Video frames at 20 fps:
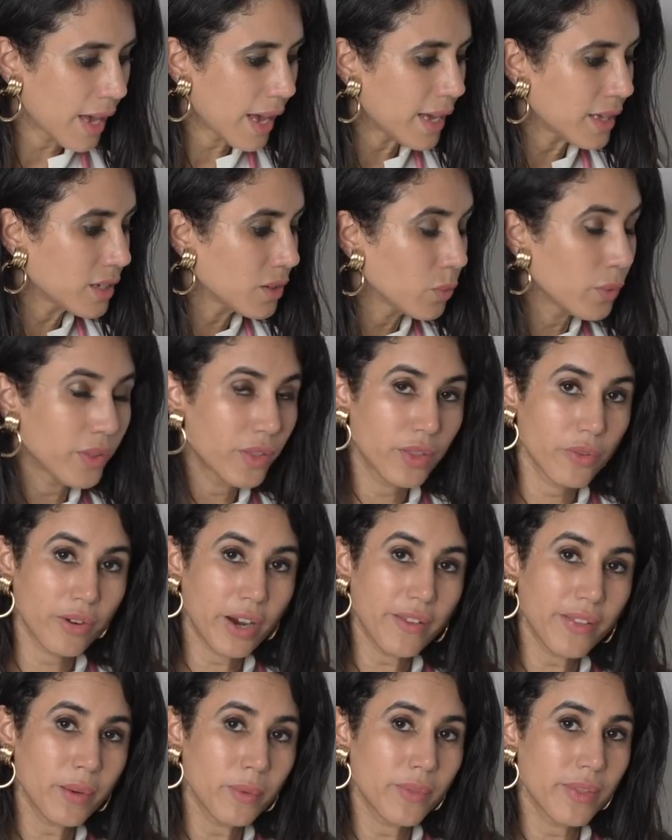And with the
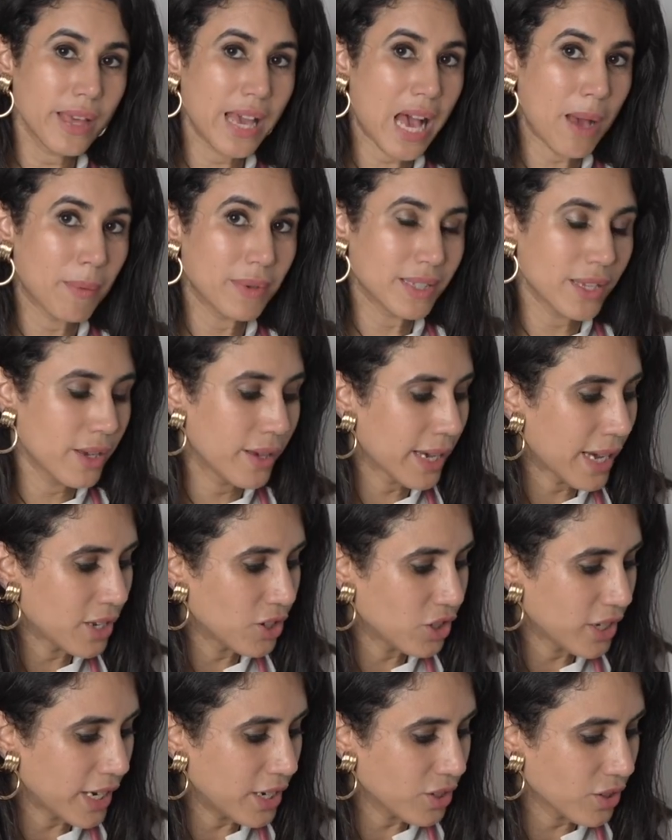great thing with the app is that you can
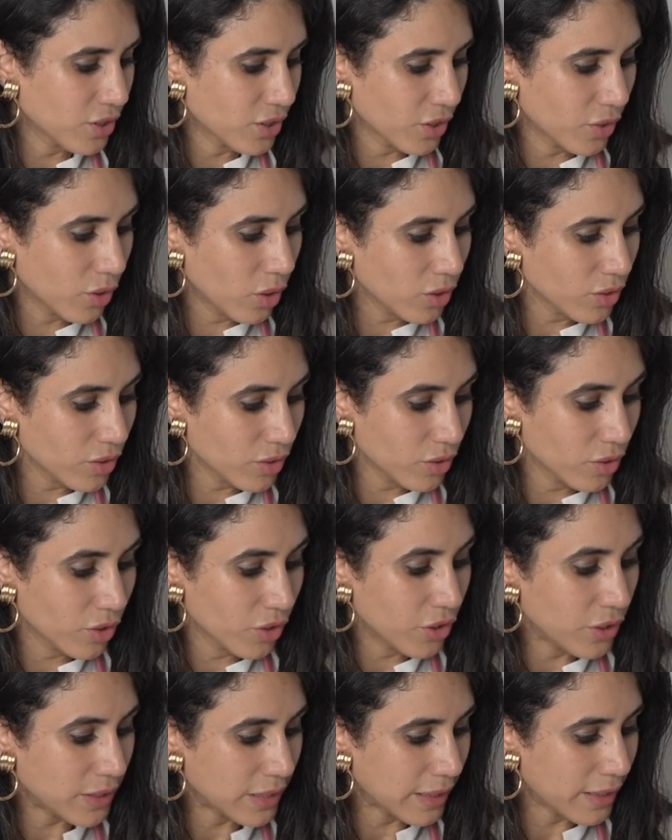change it. So not you're
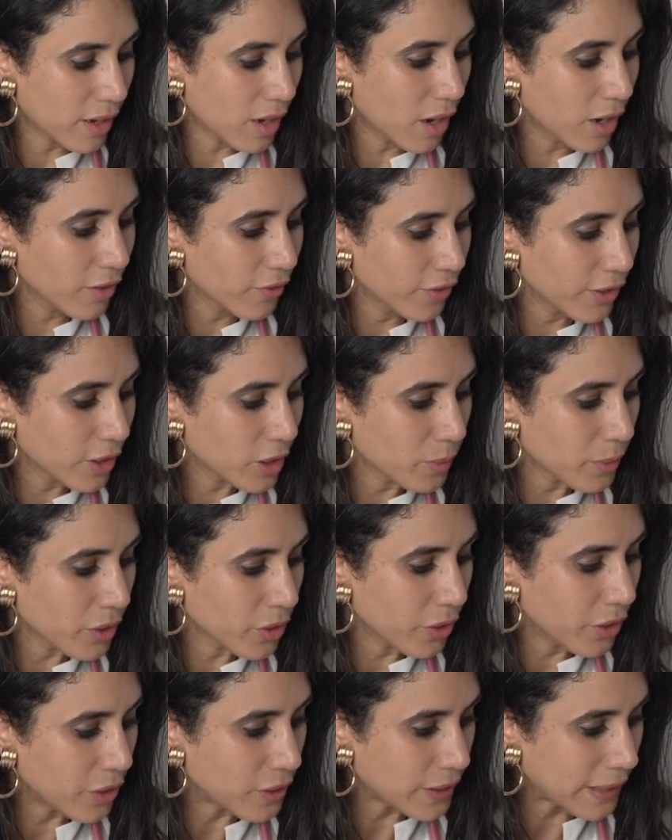not using the heart field, but
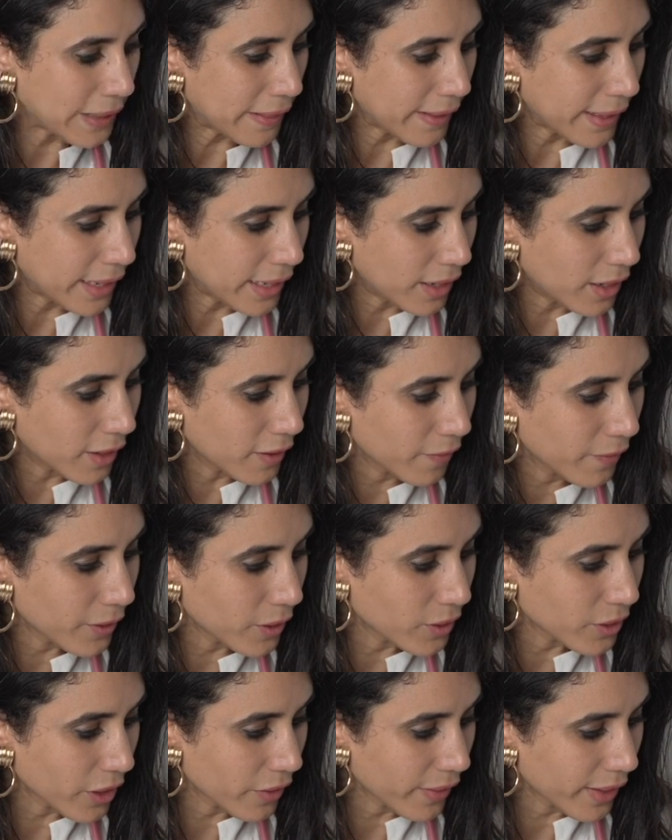you're using the lung
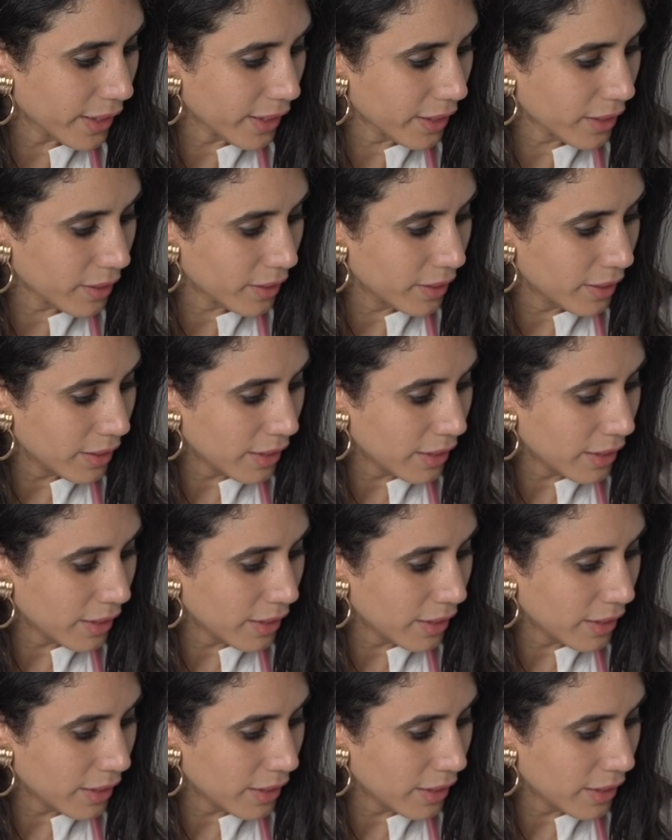field over here.